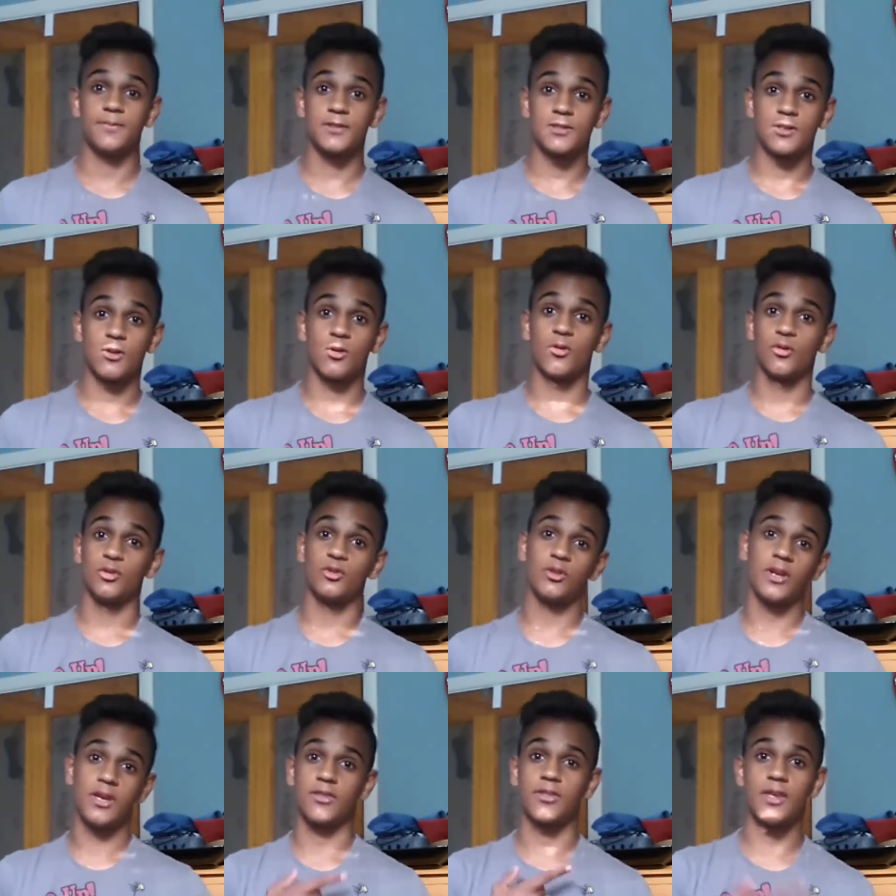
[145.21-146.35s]
So you'll
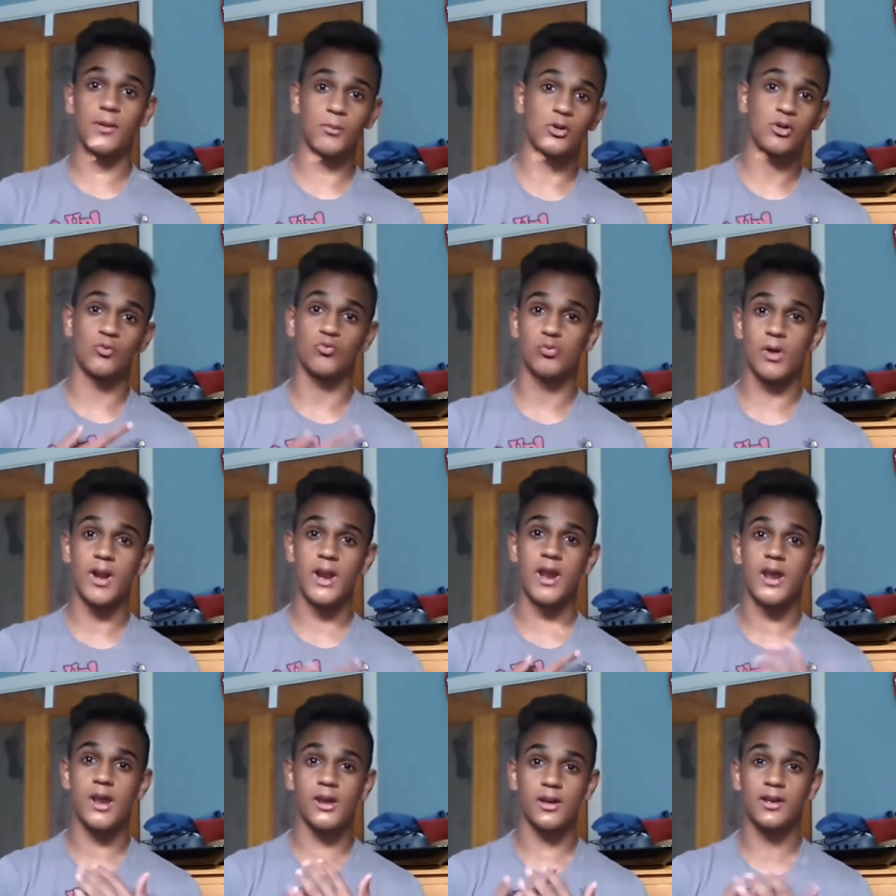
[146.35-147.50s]
get them on a
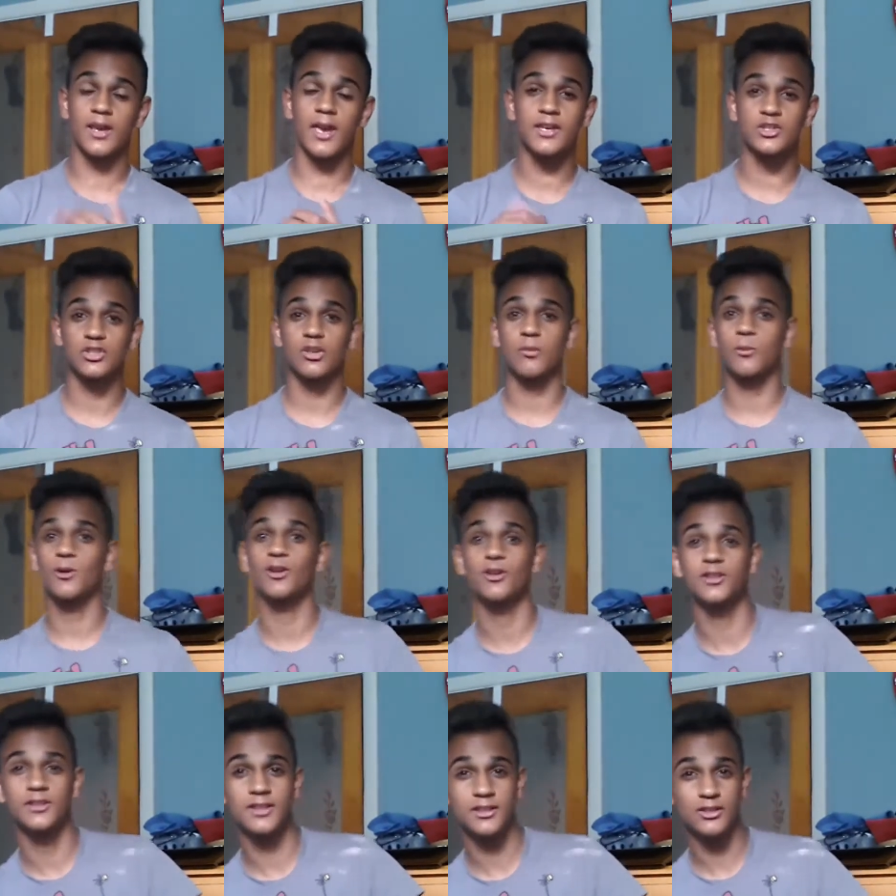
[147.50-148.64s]
rare occasion. I'm going to
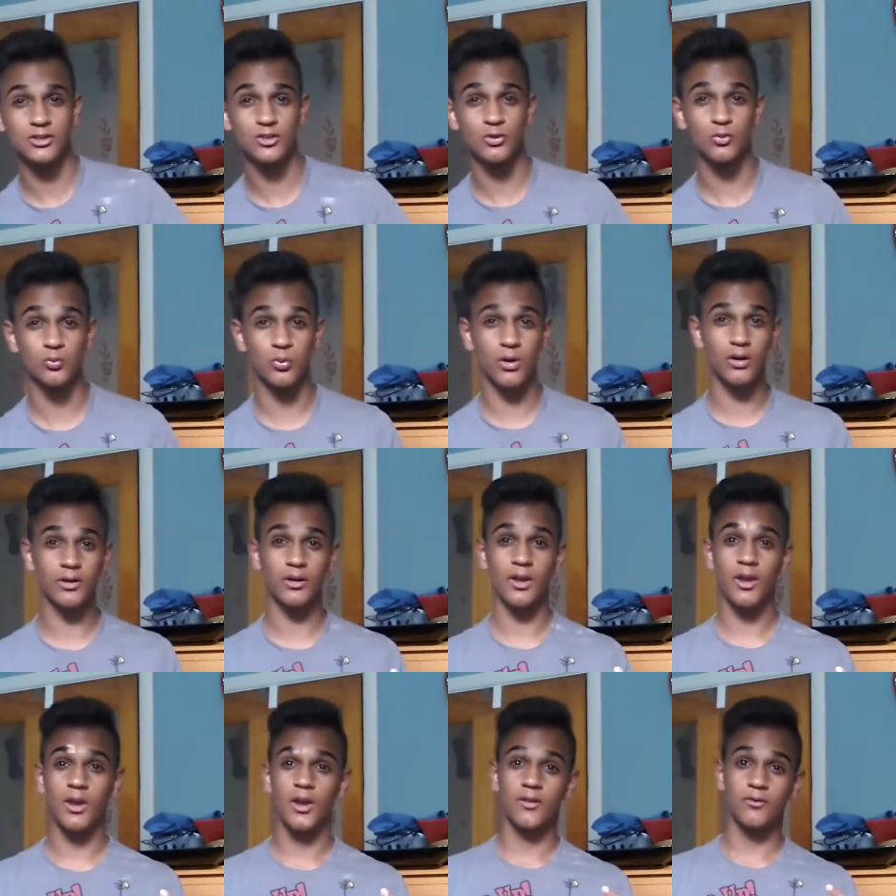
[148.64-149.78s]
continue to do one
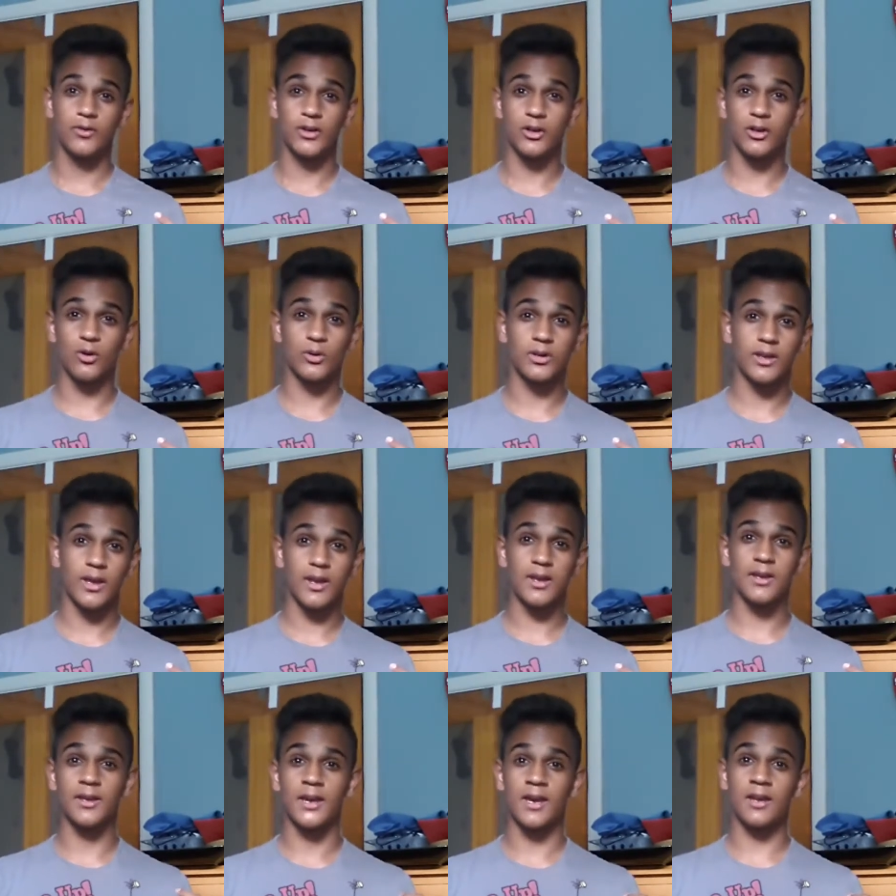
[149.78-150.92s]
video a
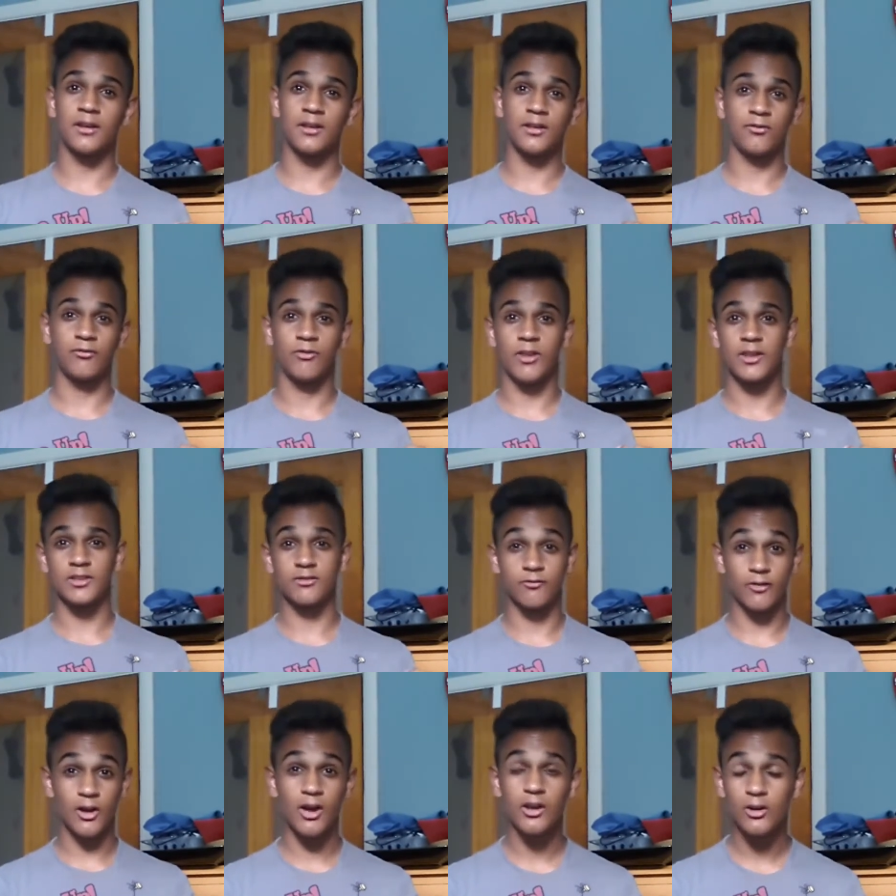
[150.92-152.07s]
day, and if there's a
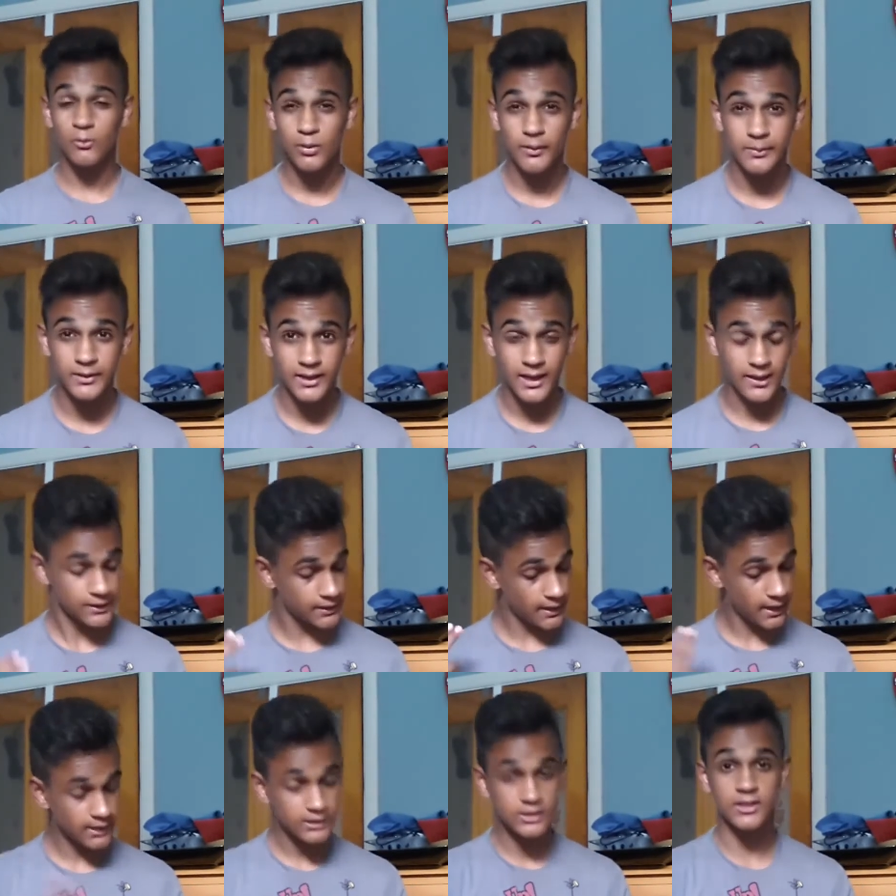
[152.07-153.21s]
vine, I'll probably add
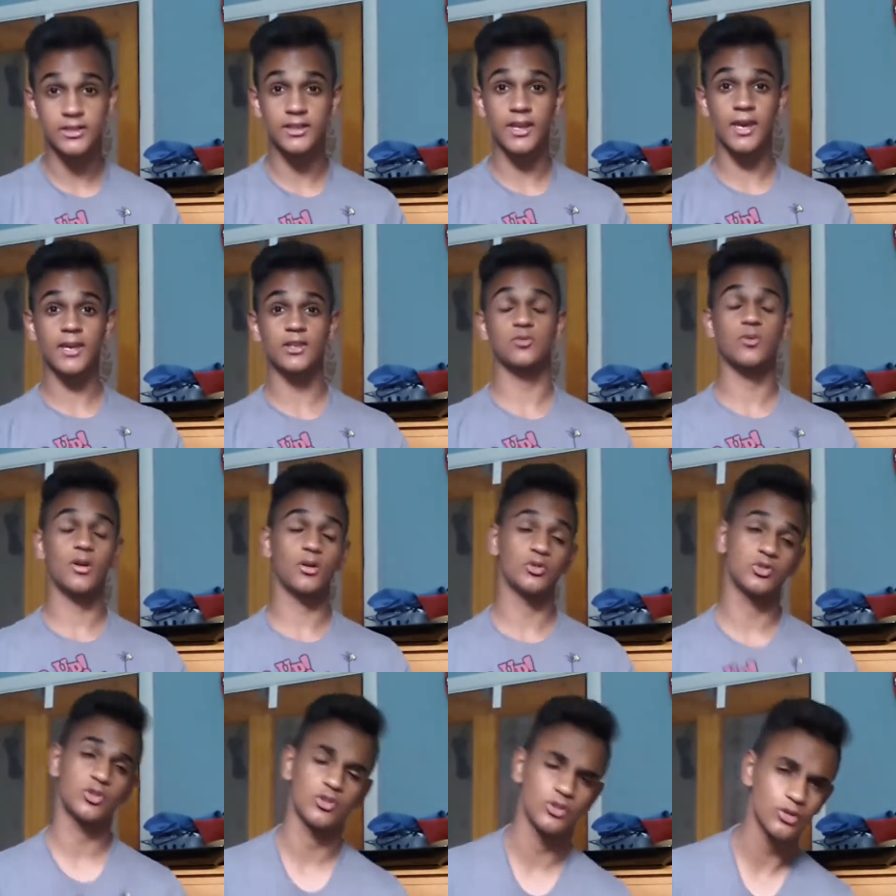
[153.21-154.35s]
that to the day as well,
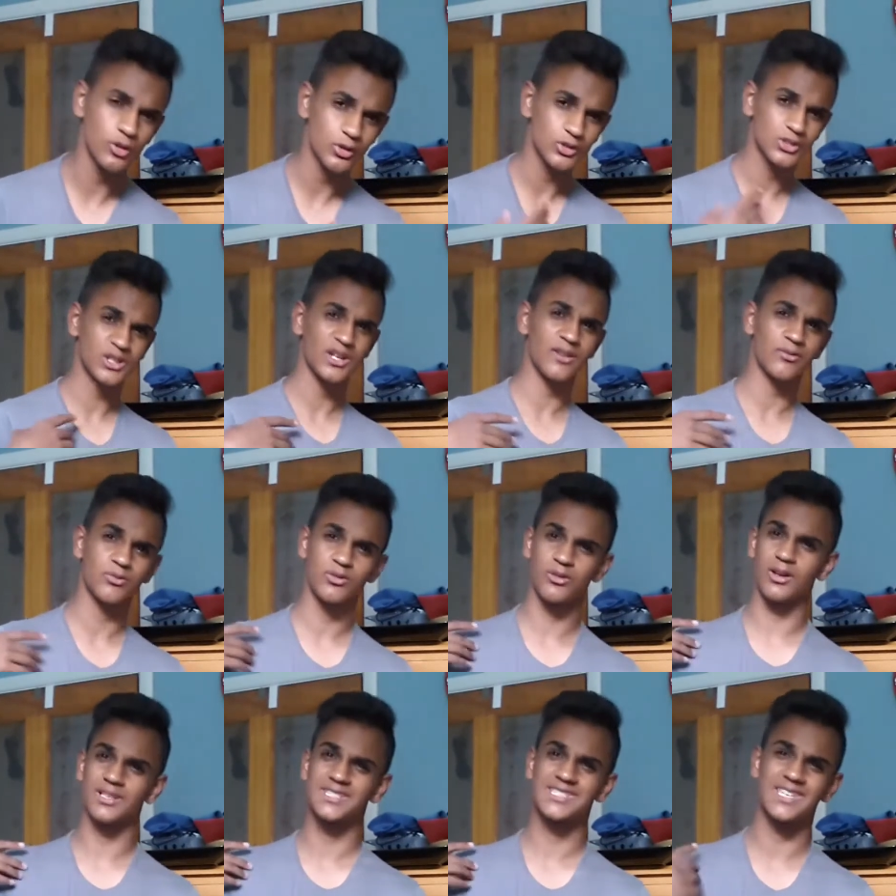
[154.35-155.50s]
so you're not just left with
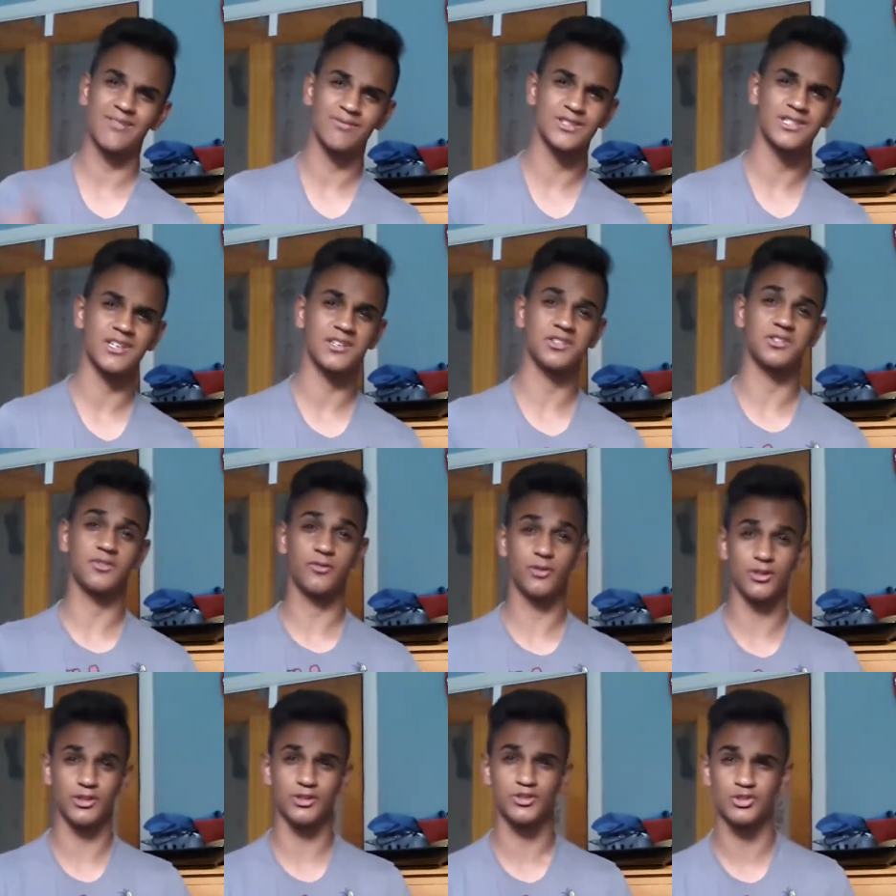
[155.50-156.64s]
like 7 seconds of
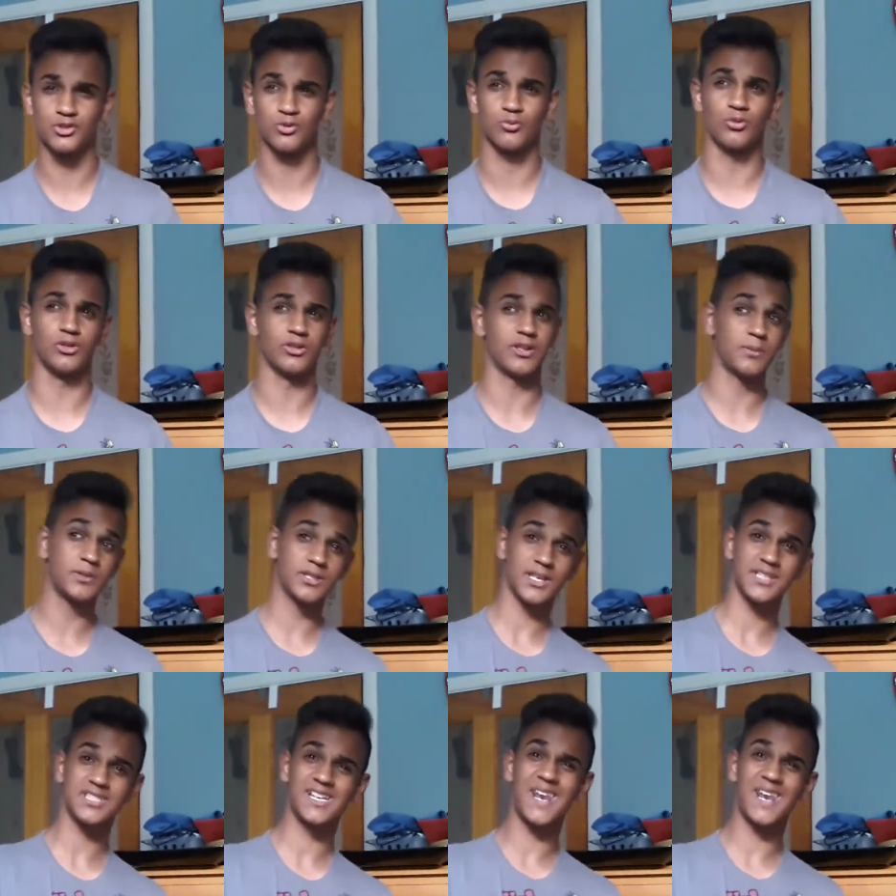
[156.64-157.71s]
footage during one day, because that's